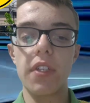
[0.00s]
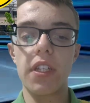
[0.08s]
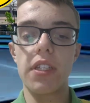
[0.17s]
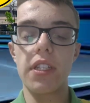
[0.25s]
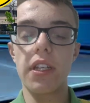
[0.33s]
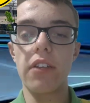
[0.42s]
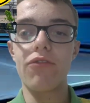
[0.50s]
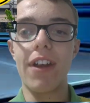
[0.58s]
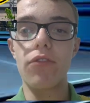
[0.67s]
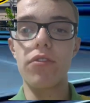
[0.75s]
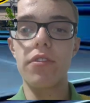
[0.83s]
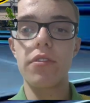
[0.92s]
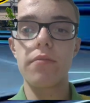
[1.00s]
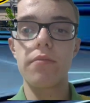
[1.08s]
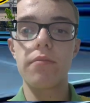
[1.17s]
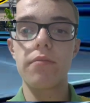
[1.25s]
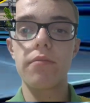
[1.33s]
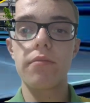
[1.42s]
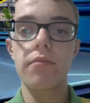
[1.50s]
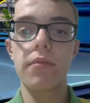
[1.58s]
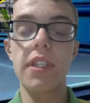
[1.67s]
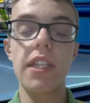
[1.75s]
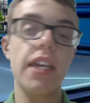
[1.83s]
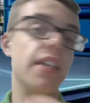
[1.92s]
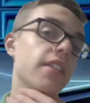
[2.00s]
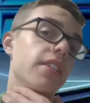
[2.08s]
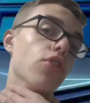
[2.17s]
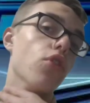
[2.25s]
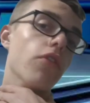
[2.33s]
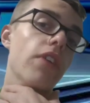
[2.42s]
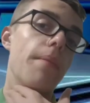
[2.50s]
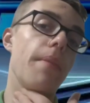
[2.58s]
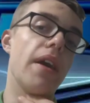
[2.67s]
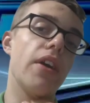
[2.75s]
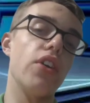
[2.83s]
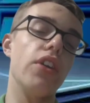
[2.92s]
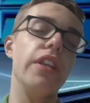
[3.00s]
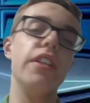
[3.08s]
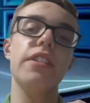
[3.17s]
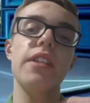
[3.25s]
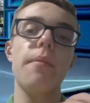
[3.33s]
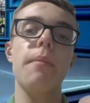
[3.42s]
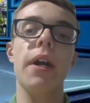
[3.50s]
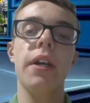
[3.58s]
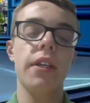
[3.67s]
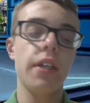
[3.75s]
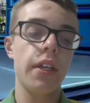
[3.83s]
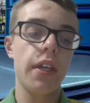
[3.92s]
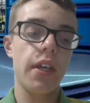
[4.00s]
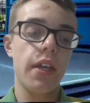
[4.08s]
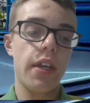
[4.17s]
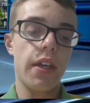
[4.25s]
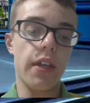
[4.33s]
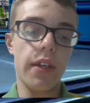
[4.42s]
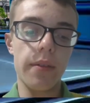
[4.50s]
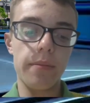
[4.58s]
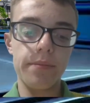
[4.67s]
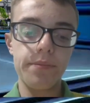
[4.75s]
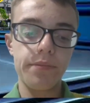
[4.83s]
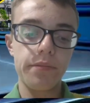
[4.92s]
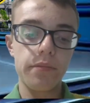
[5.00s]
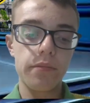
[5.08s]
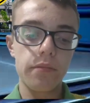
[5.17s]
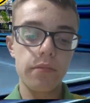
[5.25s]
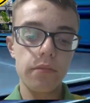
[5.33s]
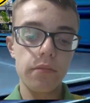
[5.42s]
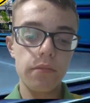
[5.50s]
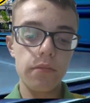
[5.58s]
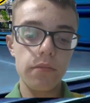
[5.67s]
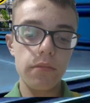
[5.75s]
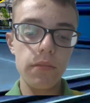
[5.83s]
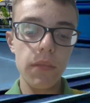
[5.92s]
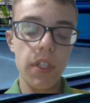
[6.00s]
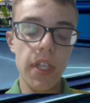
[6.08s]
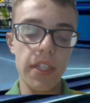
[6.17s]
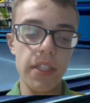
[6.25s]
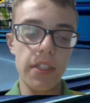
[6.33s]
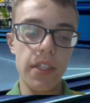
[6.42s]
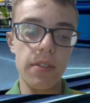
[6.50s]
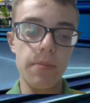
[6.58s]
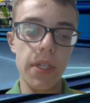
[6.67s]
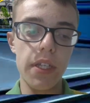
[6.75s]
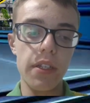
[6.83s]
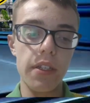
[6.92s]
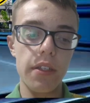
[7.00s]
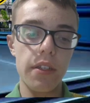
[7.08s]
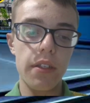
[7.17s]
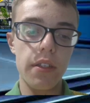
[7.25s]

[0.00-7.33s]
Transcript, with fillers: until around late November, early December, um, as it has been